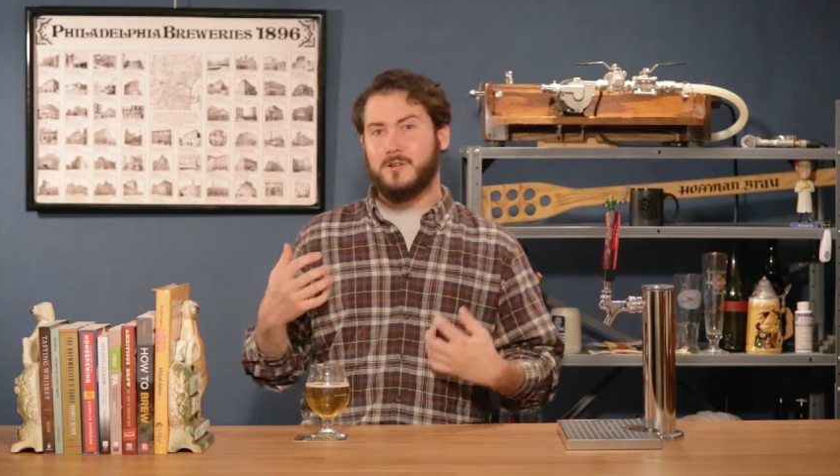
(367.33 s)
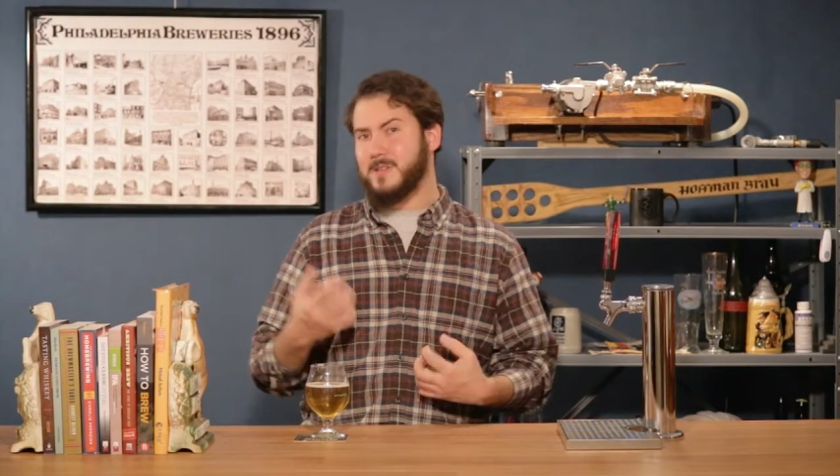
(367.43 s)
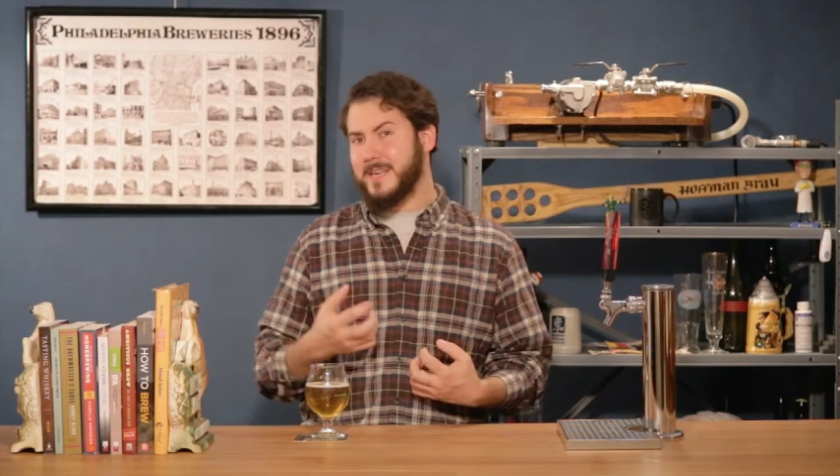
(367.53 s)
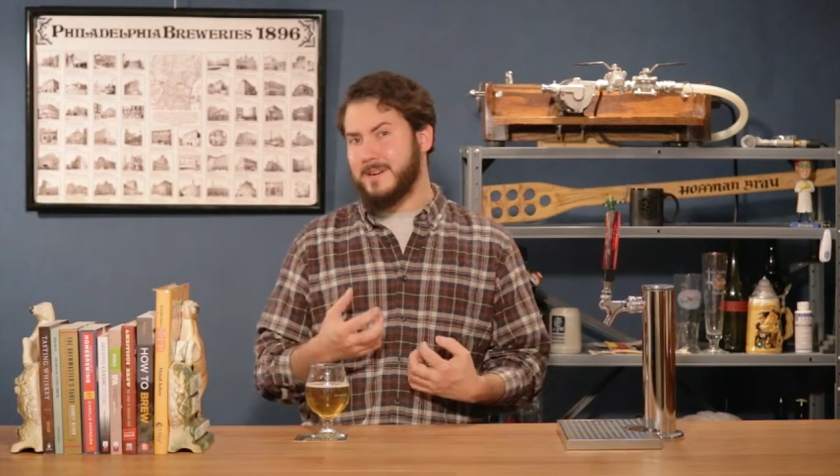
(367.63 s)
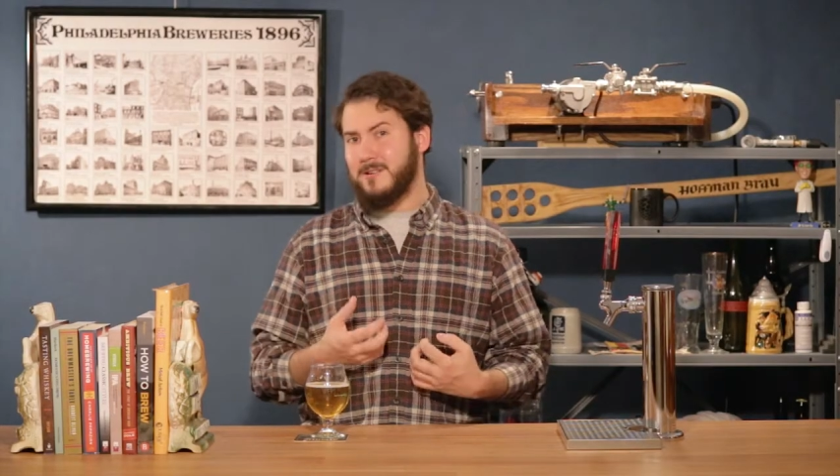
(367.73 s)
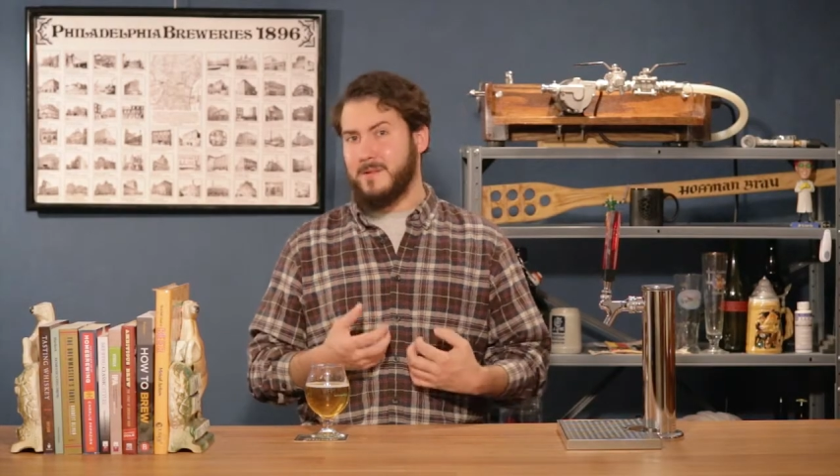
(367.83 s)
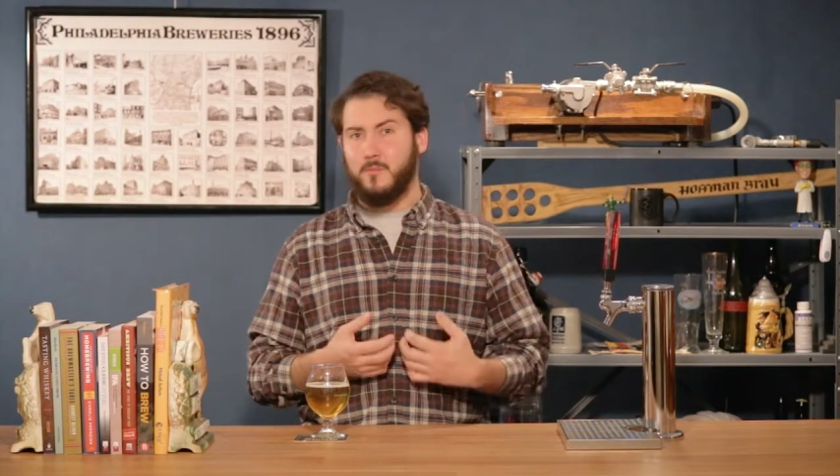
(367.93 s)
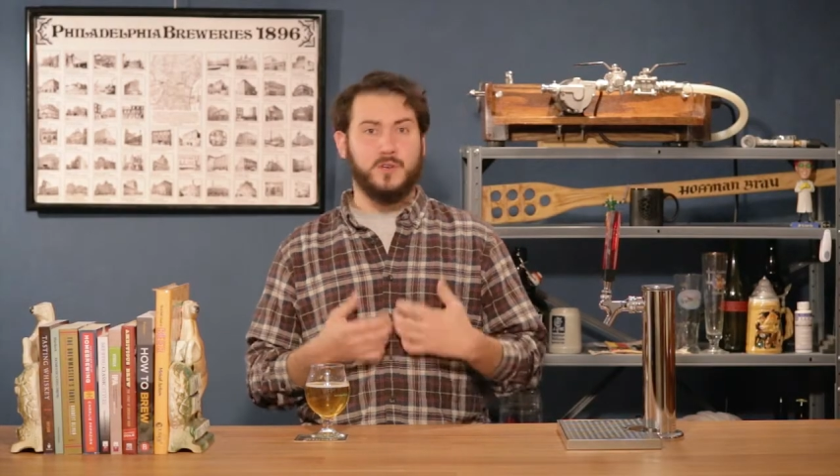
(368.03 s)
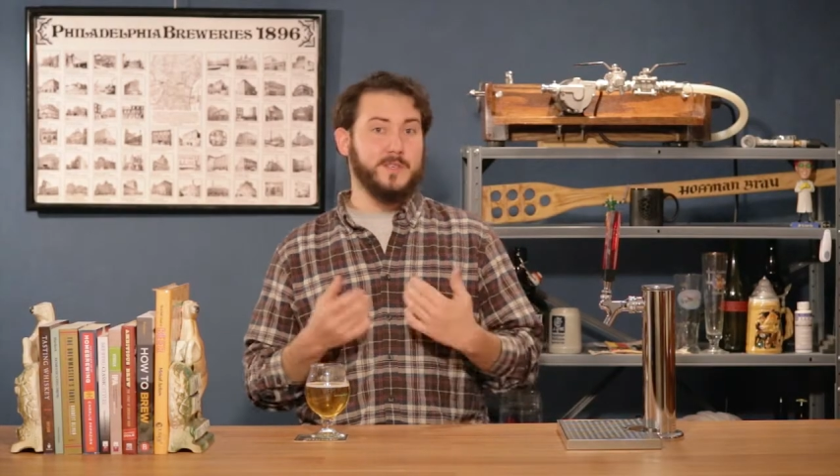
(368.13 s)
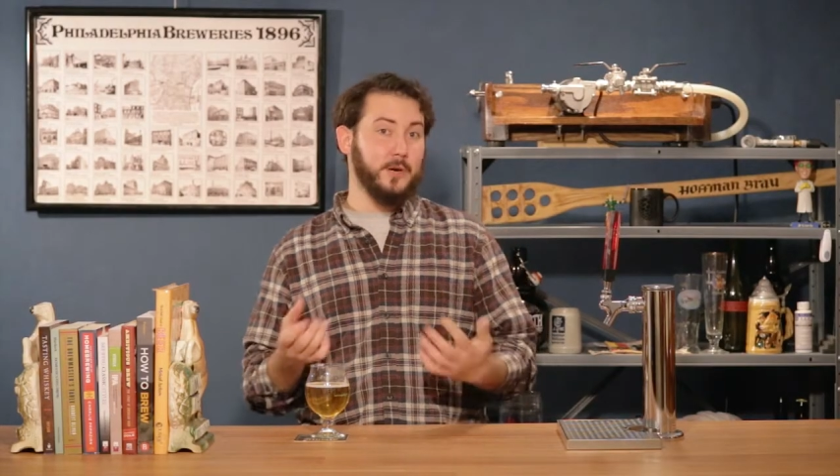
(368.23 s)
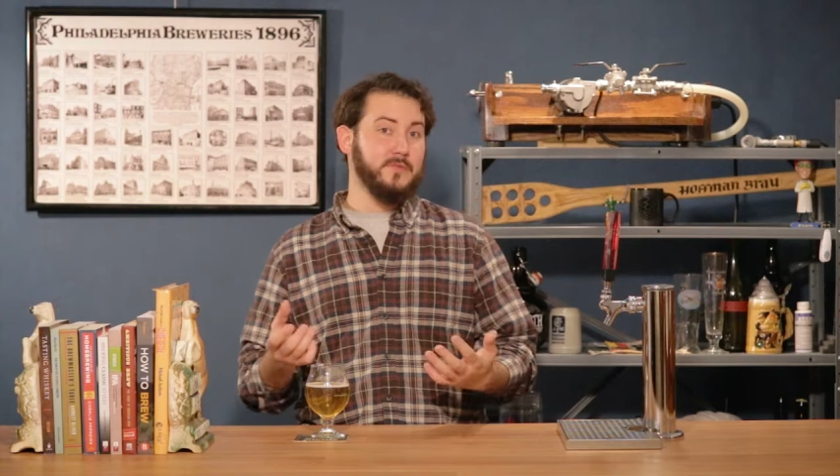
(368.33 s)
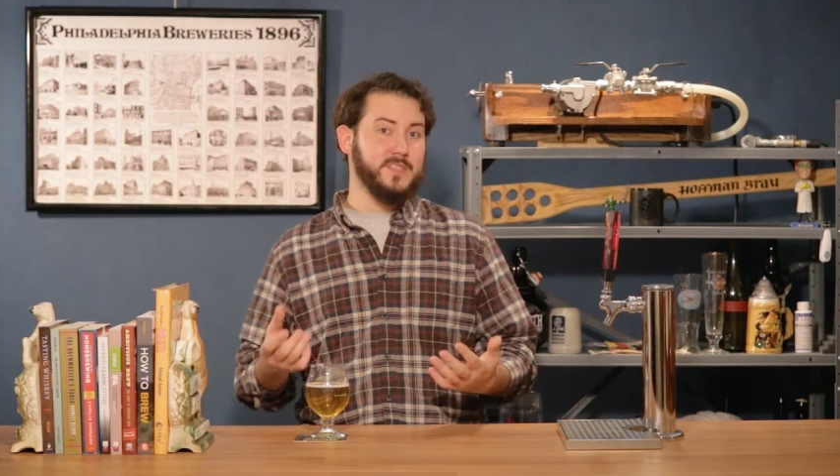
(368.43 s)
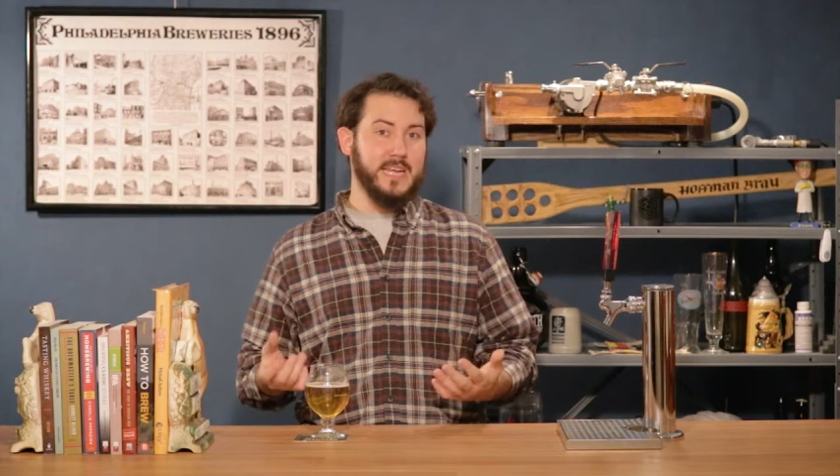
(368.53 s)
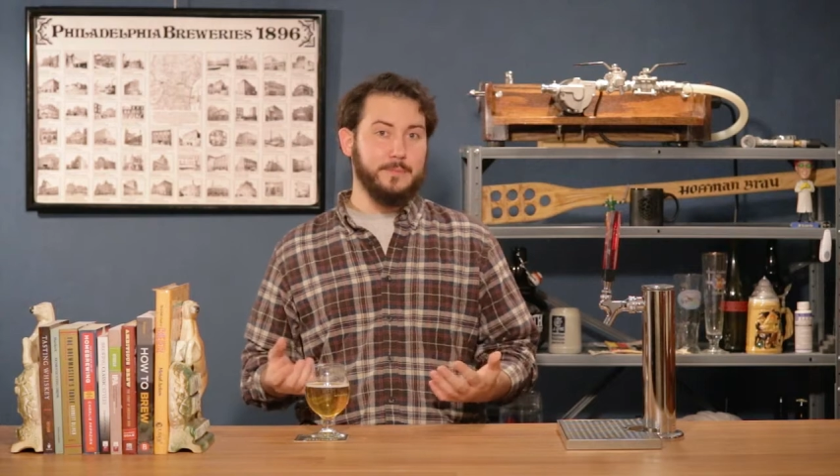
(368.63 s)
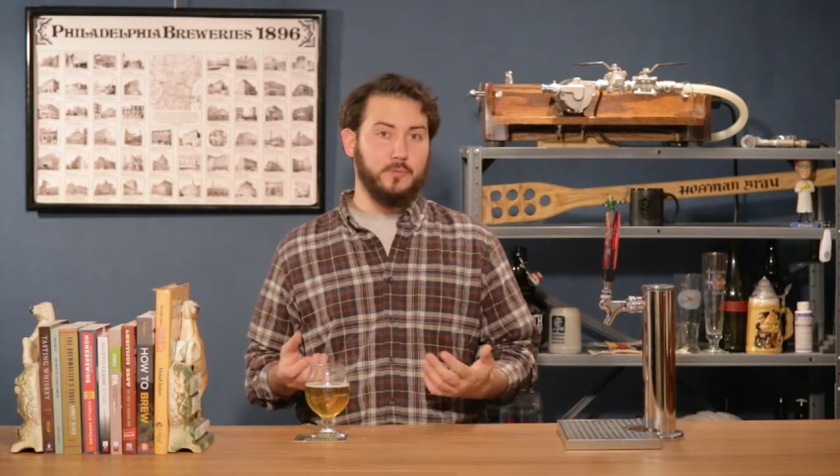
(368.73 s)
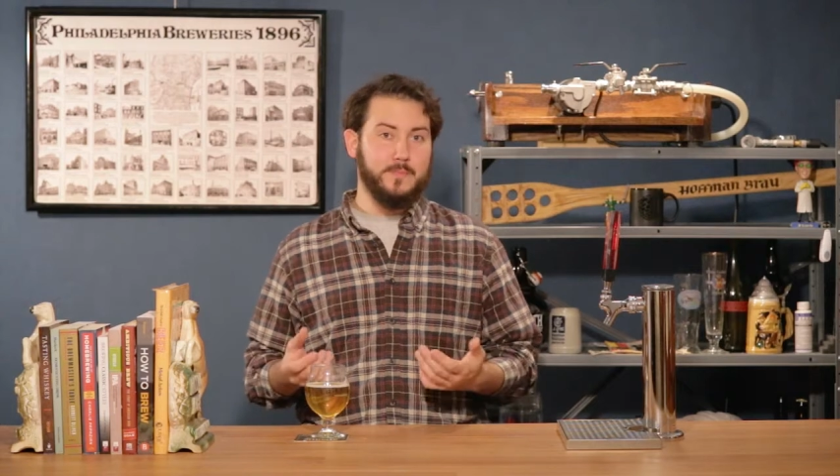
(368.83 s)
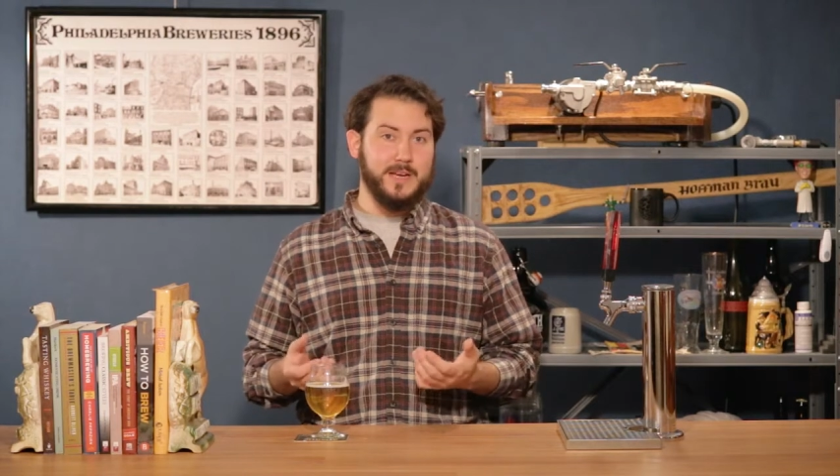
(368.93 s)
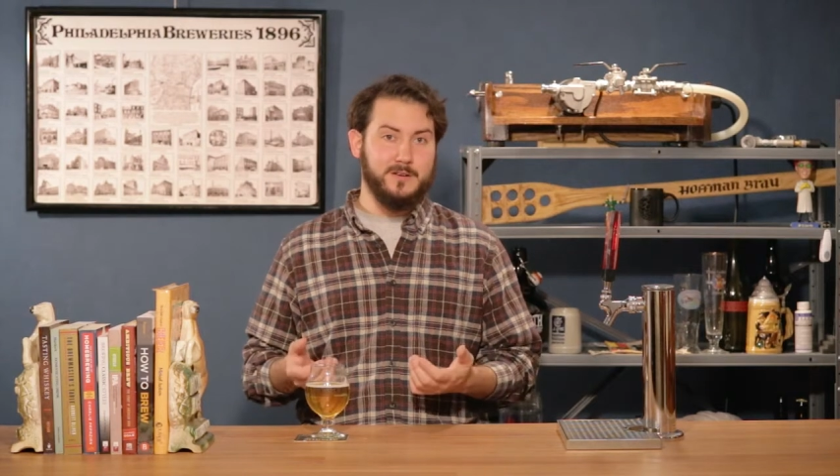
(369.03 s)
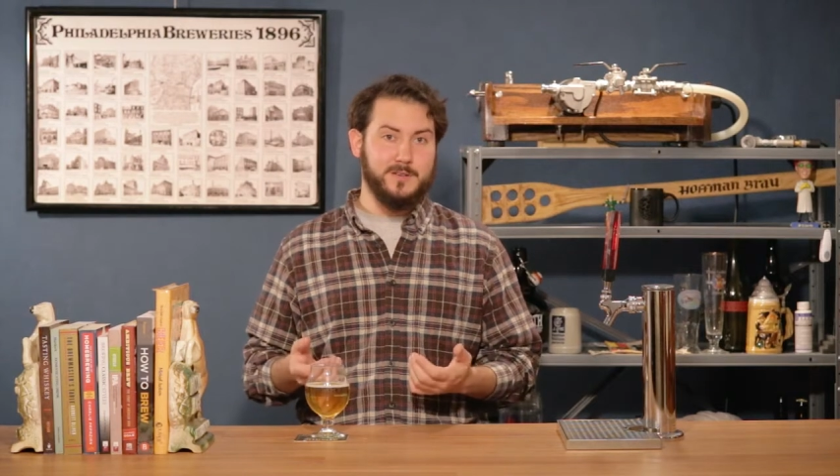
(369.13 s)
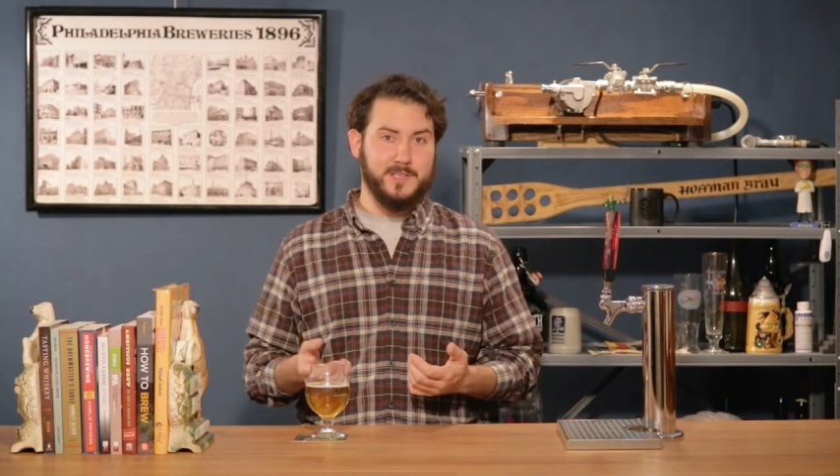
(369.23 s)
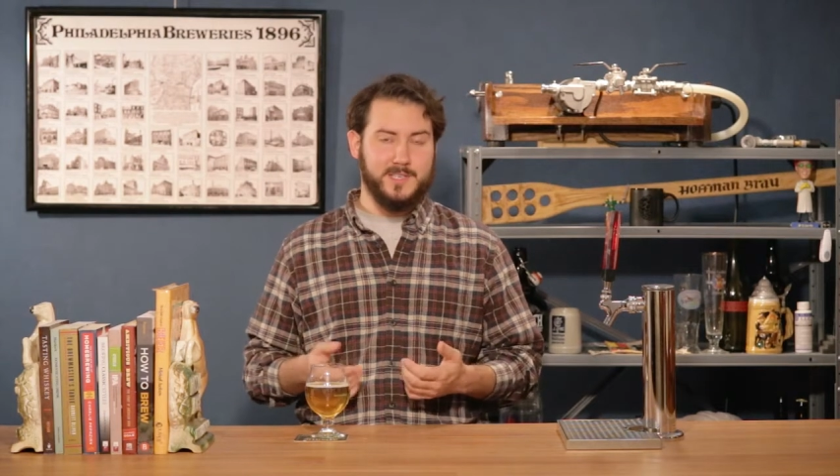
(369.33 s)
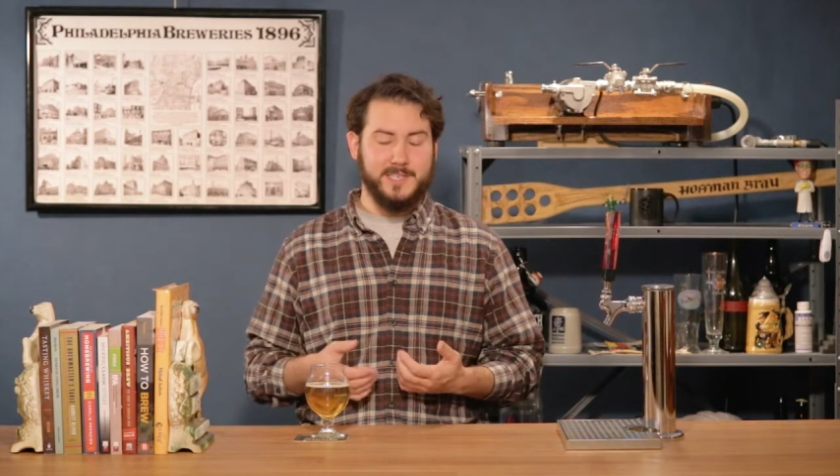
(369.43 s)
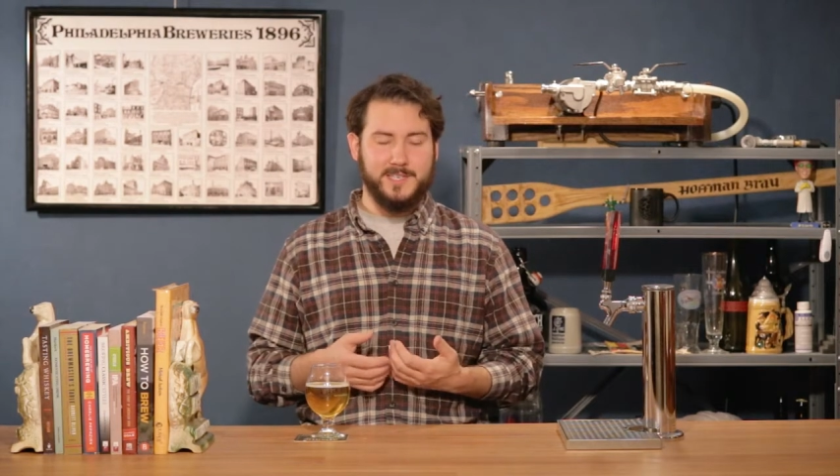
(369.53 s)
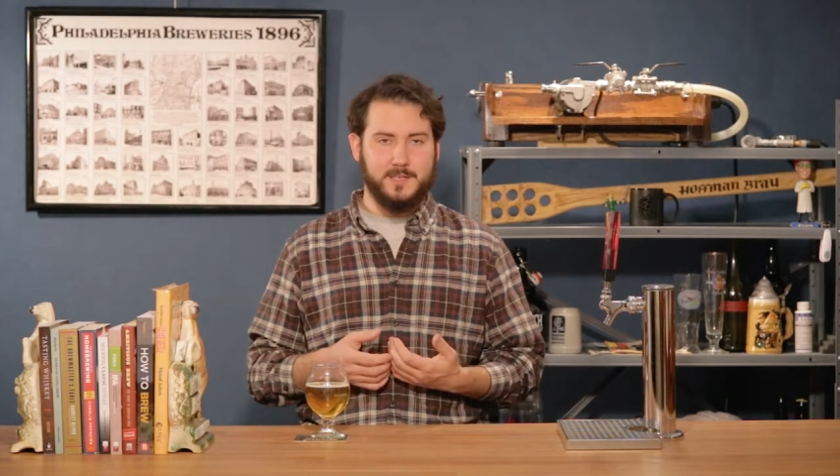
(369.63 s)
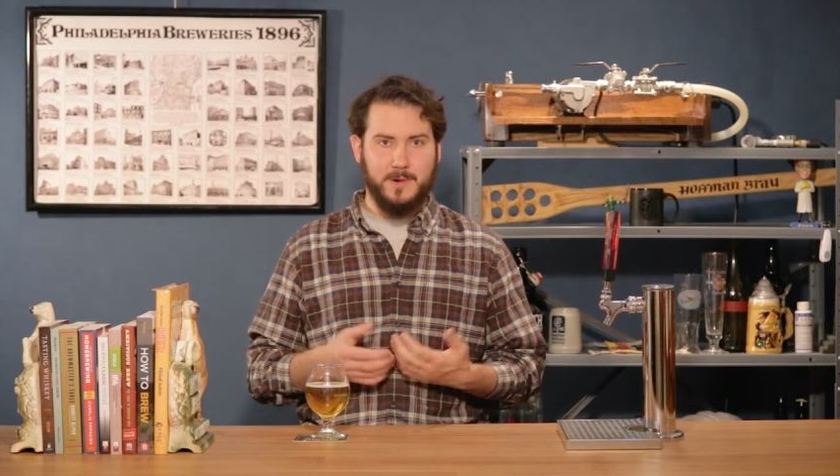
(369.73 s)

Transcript: cleaner, and more shelf-stable beers since,